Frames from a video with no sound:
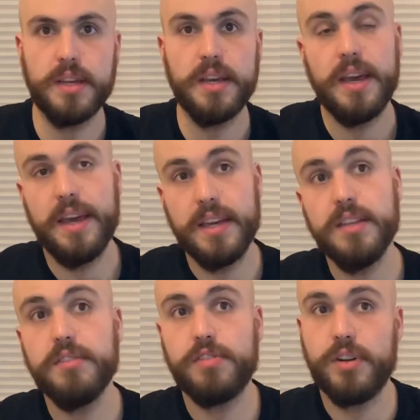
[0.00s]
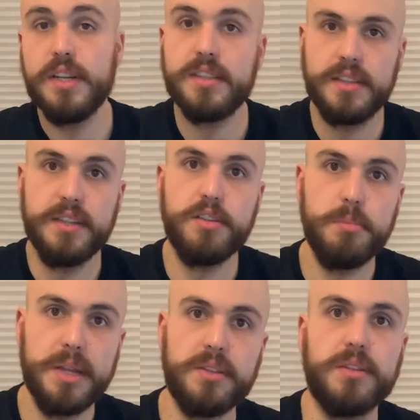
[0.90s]
and for the standard
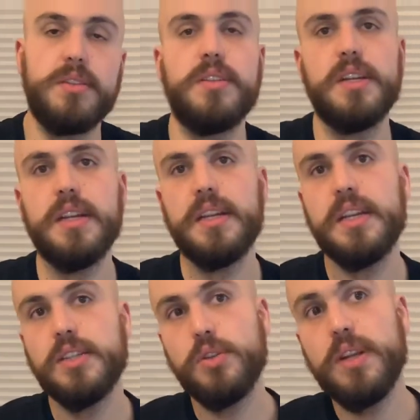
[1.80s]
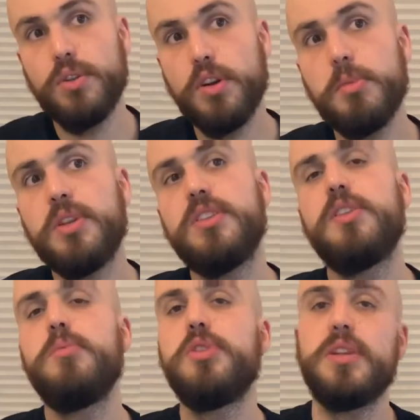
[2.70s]
method. So the normal
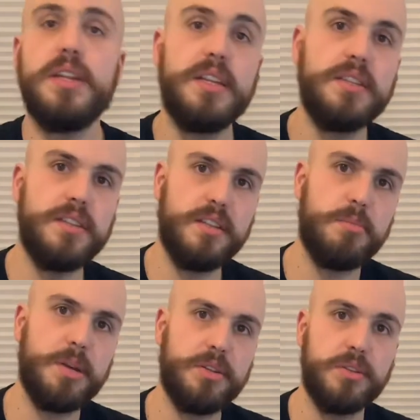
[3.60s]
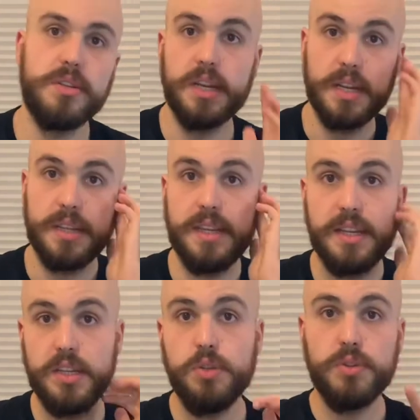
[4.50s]
distribution and the standard method, they
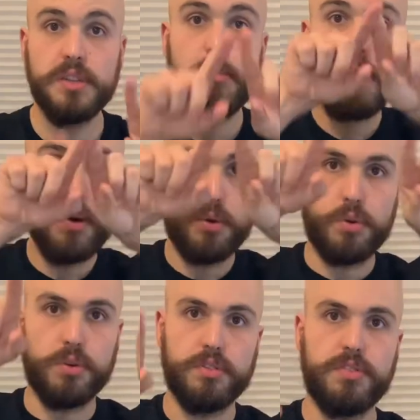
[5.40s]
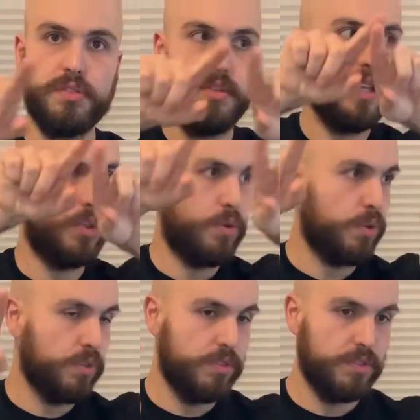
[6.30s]
use the bell curve,
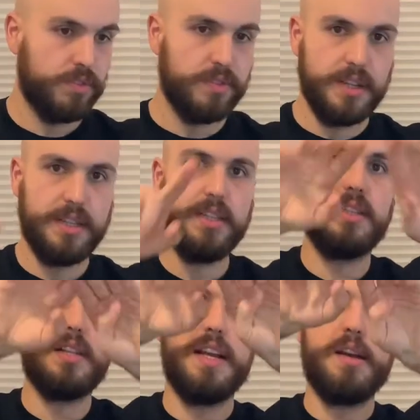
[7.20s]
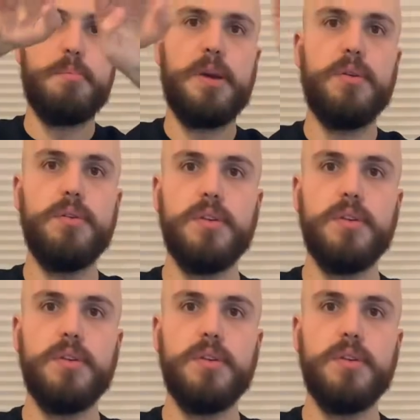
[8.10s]
that it's like a bell,